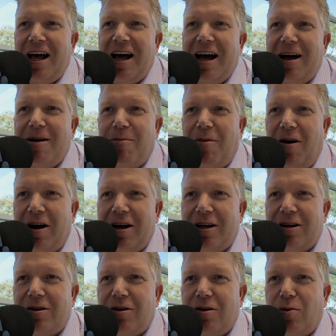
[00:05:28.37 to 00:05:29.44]

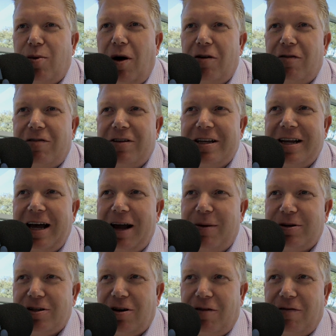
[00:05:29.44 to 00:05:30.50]
my quote for the day,
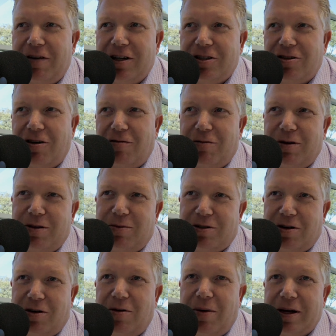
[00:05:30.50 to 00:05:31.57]
which I'll finish off with,
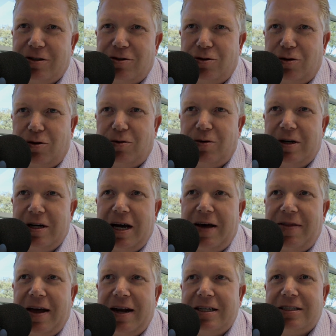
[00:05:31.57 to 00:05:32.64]
which I always do,
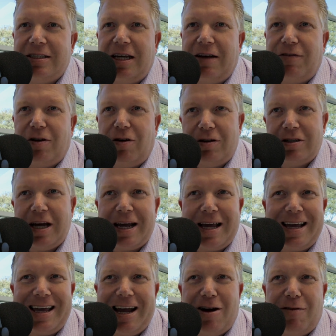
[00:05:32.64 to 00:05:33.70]
and that is, if you're not
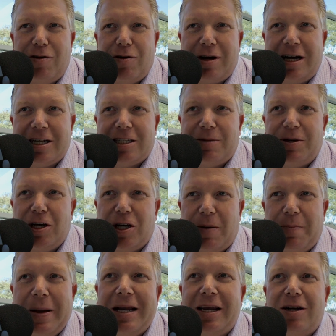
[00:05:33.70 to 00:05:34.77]
taking care of your customer, your
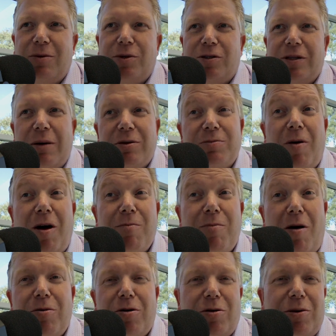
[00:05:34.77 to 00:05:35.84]
competitor will. That was by
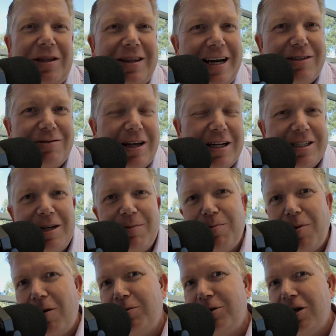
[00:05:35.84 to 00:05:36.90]
Bob Huey. Thanks for that tip,
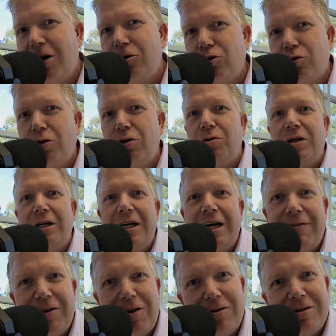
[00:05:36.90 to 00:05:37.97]
Bob. So true.
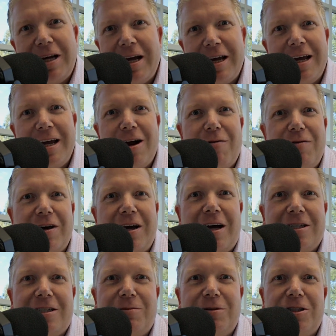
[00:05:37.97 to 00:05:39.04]
If you're not taking care of your
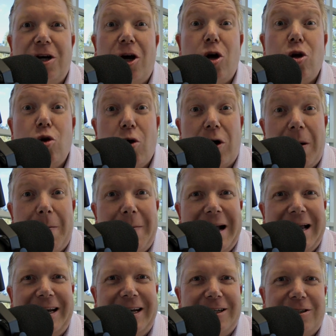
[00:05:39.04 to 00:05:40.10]
customers, your
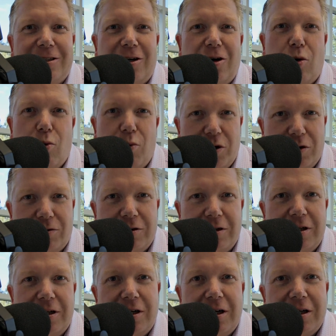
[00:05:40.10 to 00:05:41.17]
competitors will.
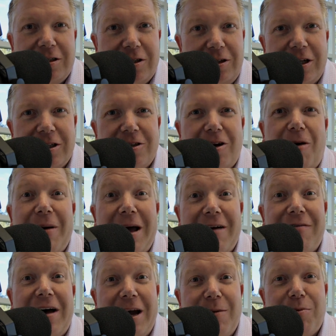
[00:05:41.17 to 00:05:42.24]
Until next time,
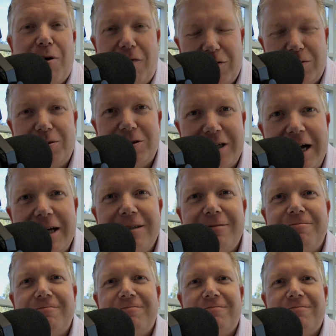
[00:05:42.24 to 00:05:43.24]
have a profitable day.